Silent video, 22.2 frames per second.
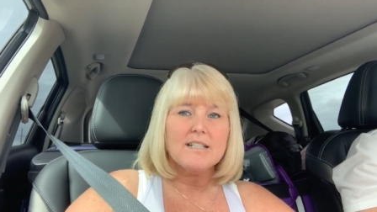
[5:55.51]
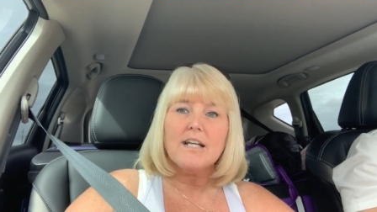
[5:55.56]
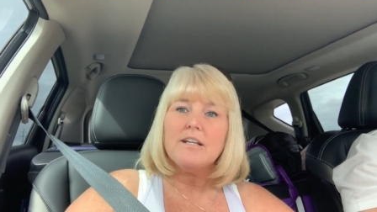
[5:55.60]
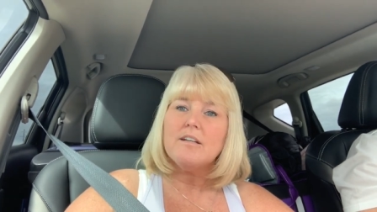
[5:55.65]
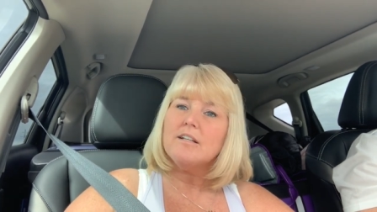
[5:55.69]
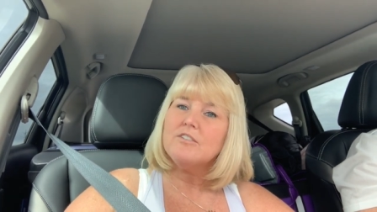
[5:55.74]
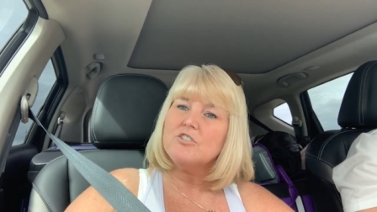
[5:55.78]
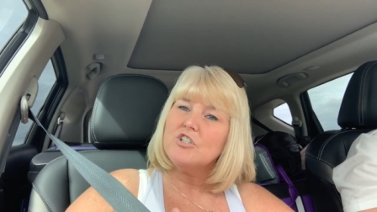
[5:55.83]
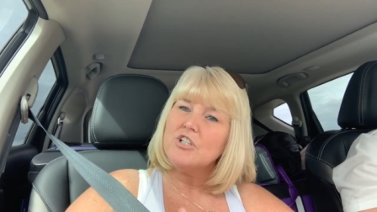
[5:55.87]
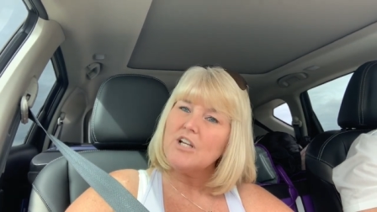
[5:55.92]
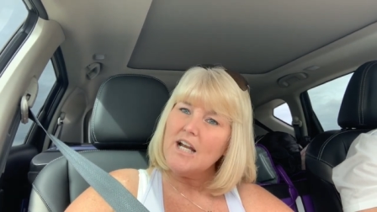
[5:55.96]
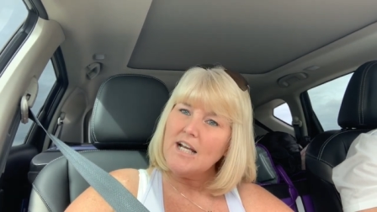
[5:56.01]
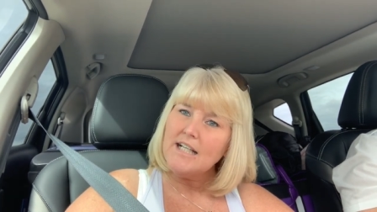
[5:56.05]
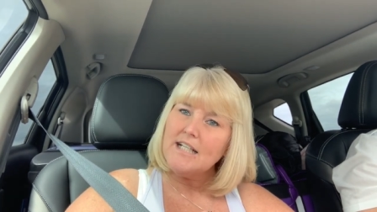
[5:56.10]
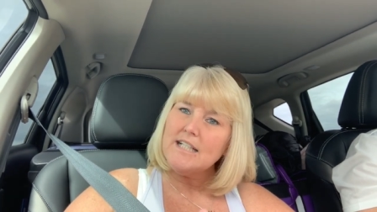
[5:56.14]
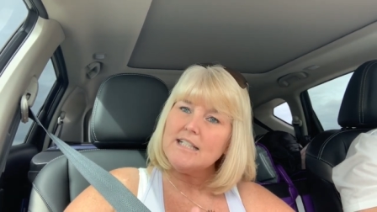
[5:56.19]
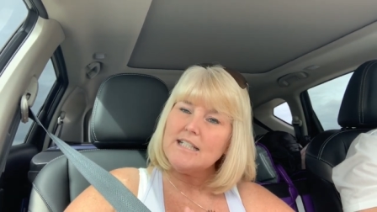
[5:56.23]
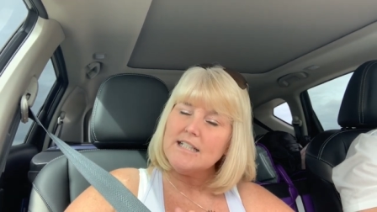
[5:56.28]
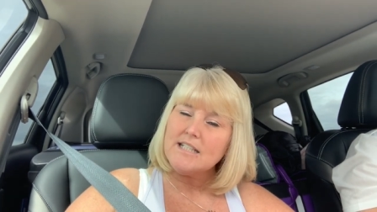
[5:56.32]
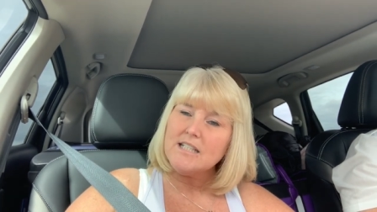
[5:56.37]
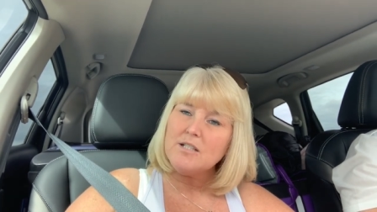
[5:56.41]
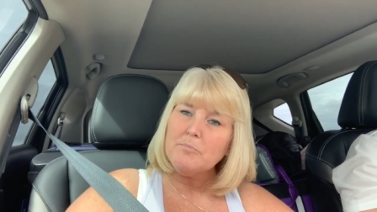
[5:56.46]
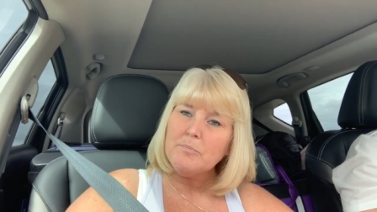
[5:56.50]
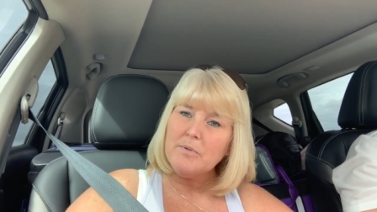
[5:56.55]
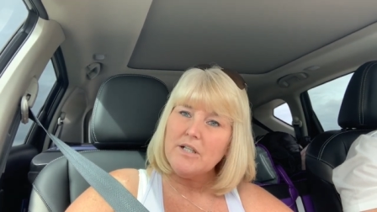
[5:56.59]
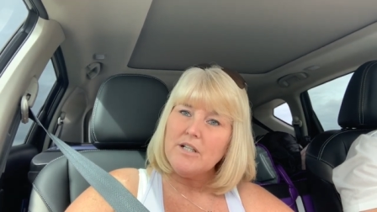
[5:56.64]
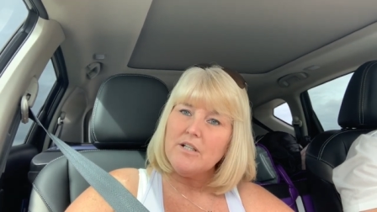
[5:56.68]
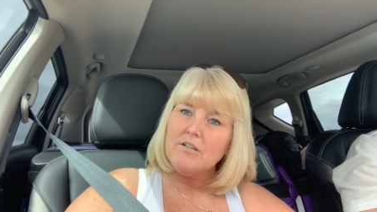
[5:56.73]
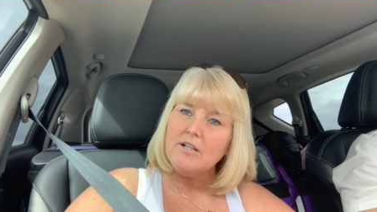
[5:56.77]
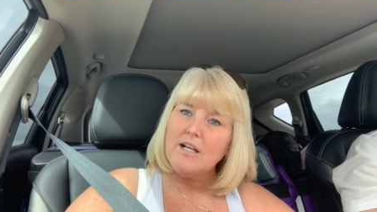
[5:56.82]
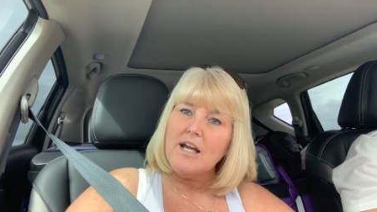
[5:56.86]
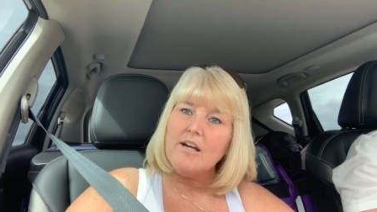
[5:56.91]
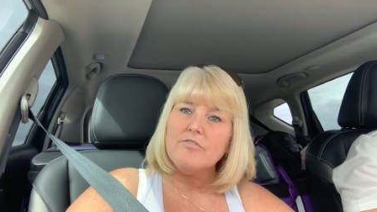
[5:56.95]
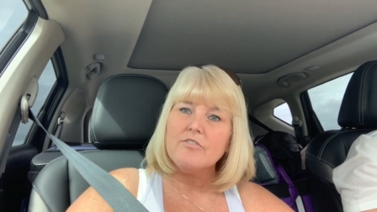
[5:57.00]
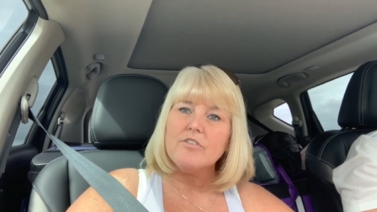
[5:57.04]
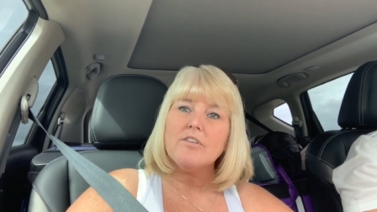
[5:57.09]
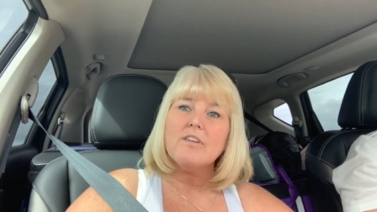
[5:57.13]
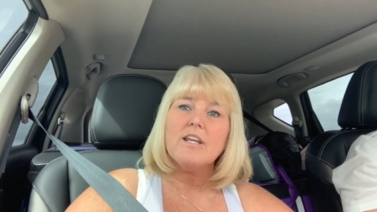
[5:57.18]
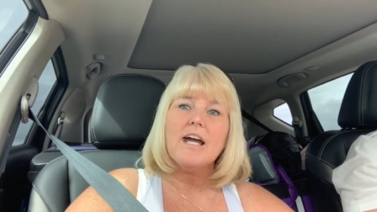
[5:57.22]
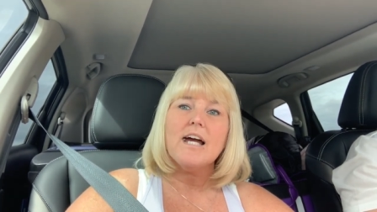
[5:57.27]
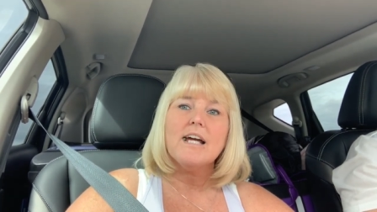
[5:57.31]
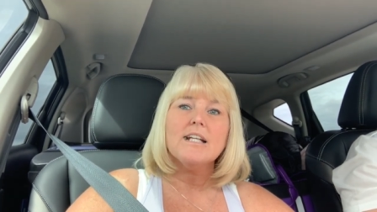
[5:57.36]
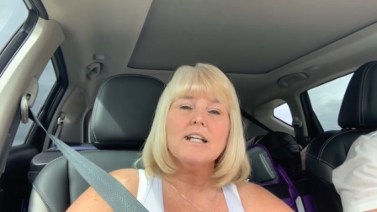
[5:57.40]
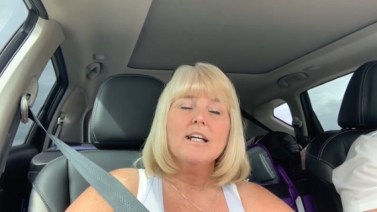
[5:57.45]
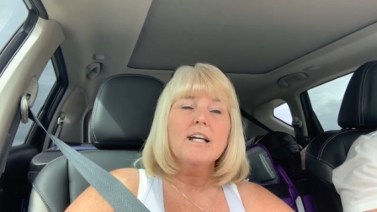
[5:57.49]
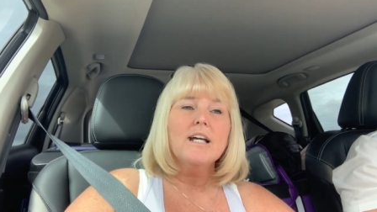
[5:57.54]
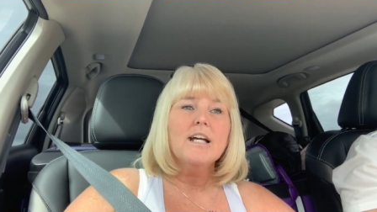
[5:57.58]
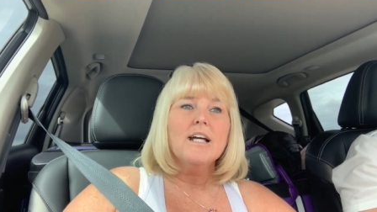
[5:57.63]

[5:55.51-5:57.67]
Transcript: I, she kind of disappeared after that.